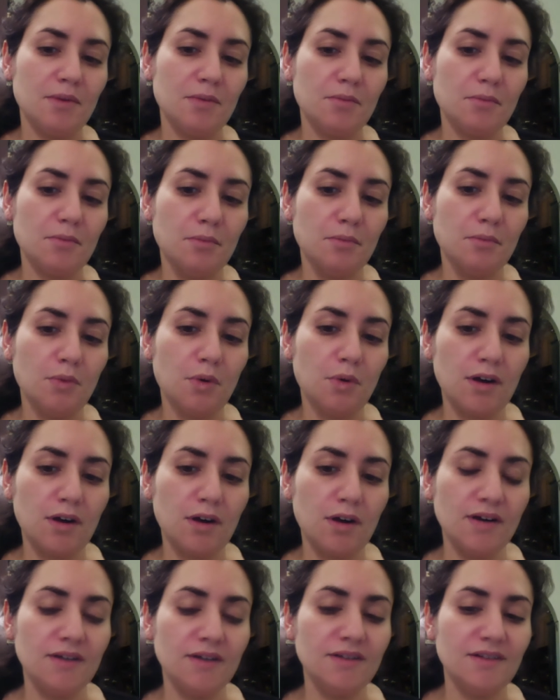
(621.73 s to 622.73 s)

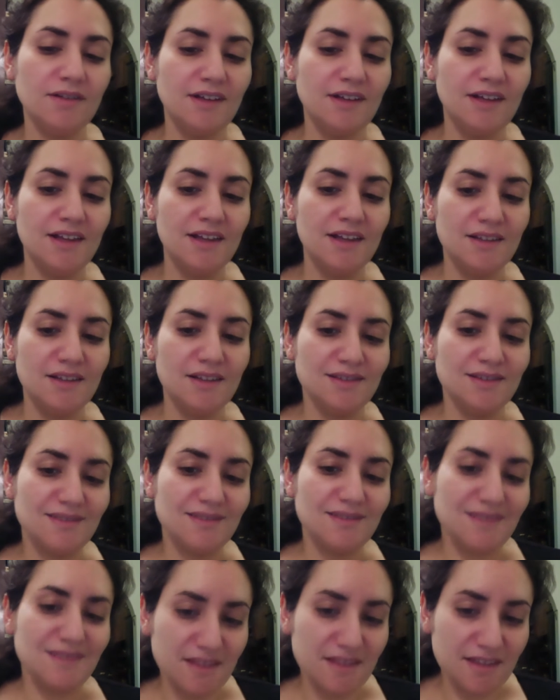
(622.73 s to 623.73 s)
more
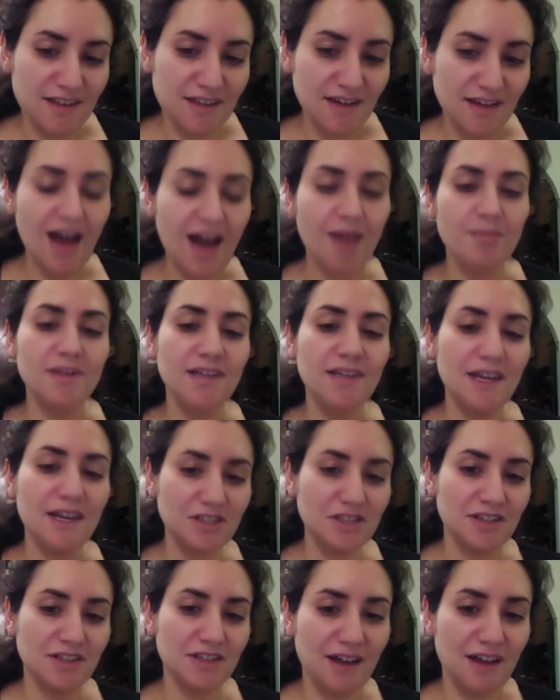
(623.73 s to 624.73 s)
the
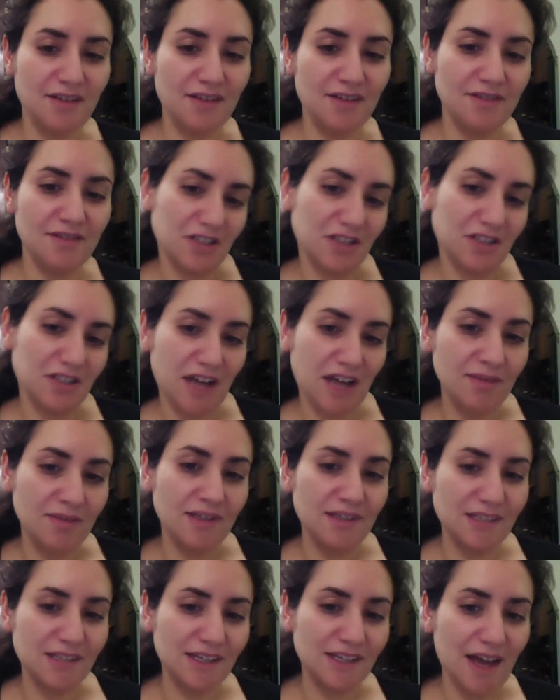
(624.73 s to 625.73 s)
combination of each
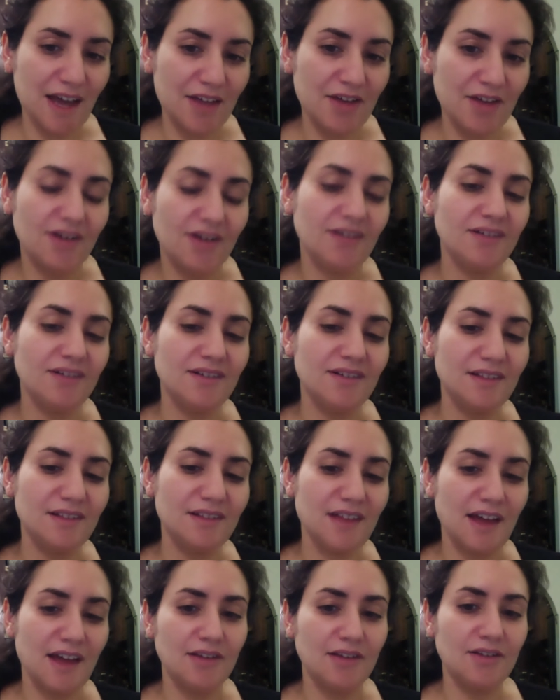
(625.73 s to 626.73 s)
element together
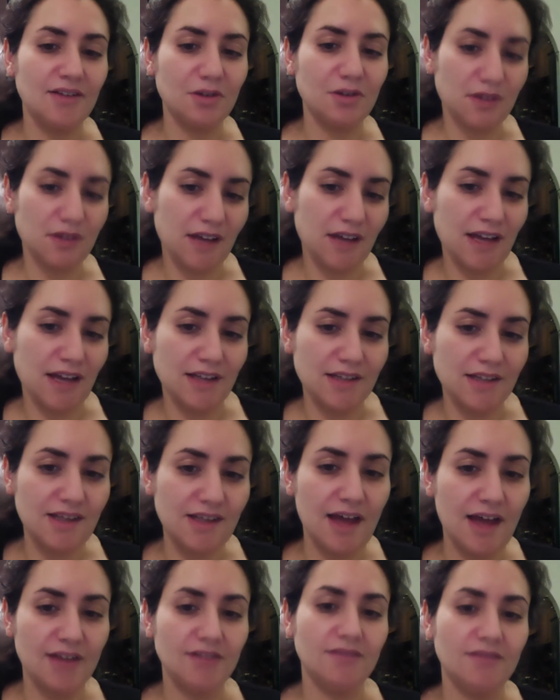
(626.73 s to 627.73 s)
that creates
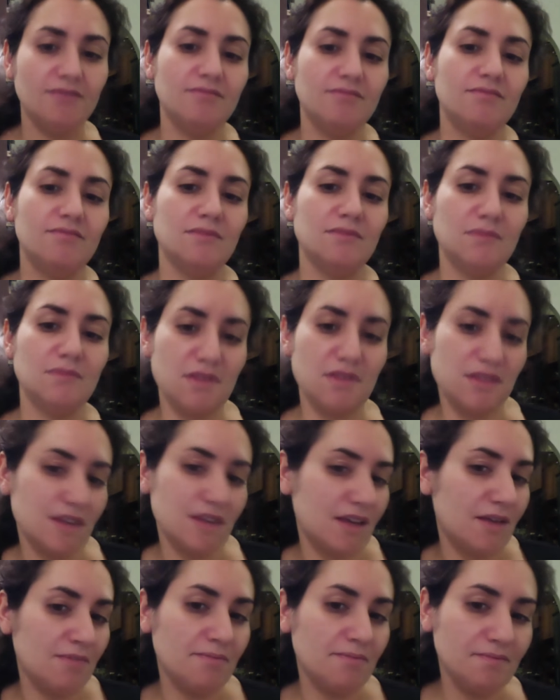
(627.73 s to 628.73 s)
that
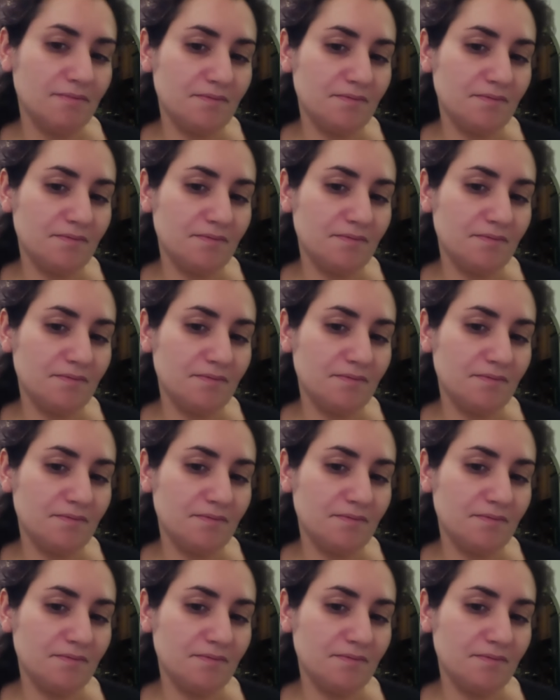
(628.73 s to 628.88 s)
theme?